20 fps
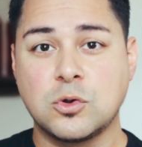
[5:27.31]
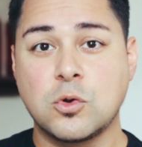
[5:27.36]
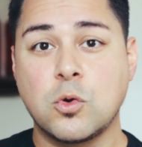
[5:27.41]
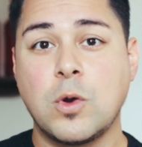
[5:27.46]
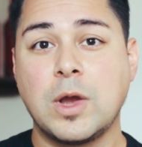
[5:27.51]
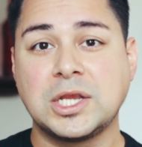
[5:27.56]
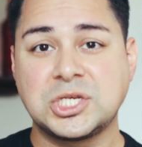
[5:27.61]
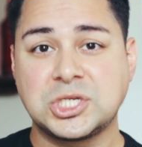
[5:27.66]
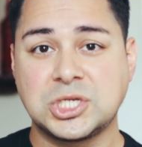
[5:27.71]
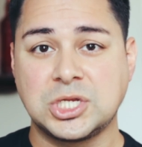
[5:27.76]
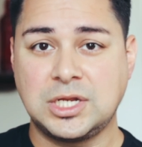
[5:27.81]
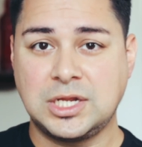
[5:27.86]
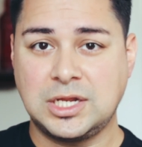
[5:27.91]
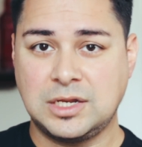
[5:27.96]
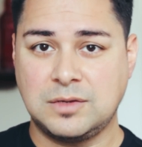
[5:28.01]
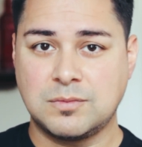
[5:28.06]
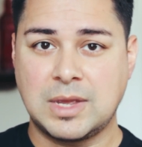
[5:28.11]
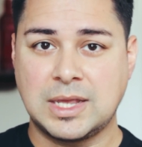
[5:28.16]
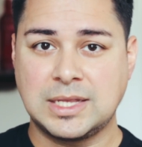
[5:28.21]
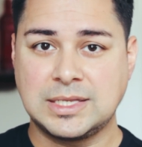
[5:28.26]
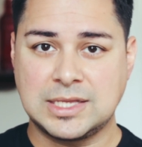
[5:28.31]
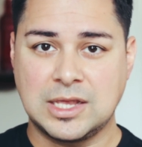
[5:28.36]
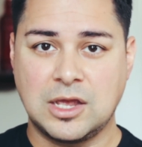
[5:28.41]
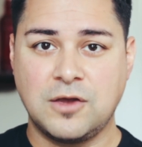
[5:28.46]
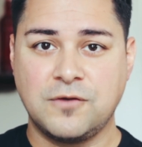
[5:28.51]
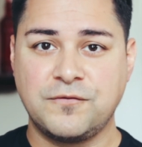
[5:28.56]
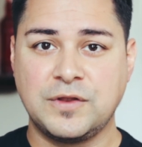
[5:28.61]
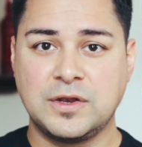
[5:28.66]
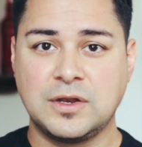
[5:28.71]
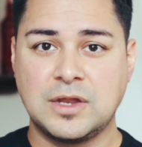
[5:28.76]
questioning
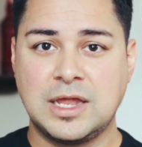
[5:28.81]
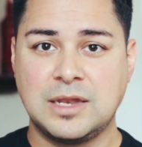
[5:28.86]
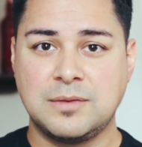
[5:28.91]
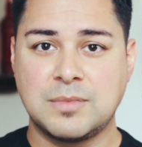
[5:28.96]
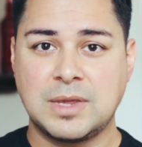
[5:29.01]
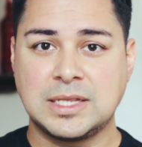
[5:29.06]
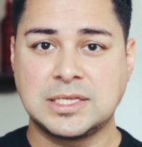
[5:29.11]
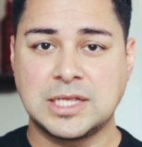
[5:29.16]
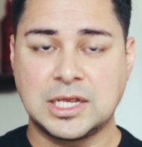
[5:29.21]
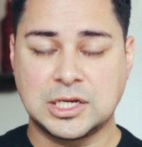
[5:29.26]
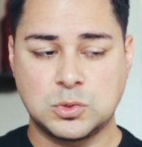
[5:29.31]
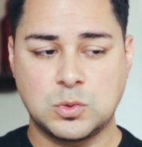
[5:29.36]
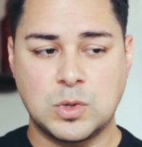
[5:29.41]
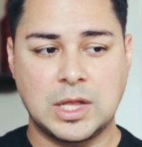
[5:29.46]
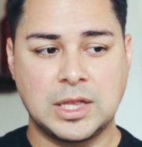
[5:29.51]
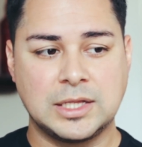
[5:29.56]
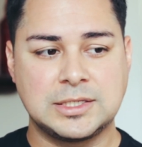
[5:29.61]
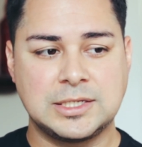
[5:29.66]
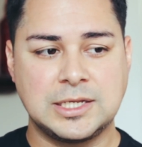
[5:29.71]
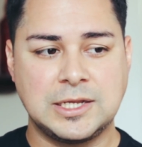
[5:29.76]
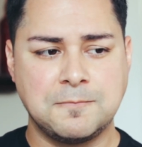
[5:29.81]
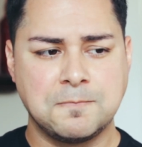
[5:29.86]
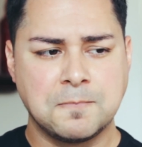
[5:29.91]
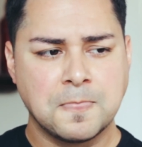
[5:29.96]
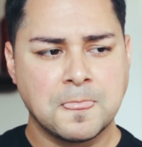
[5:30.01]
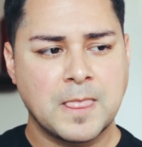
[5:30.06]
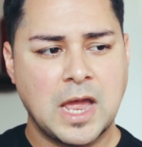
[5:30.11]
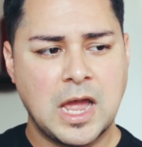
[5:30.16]
myself and my sexuality,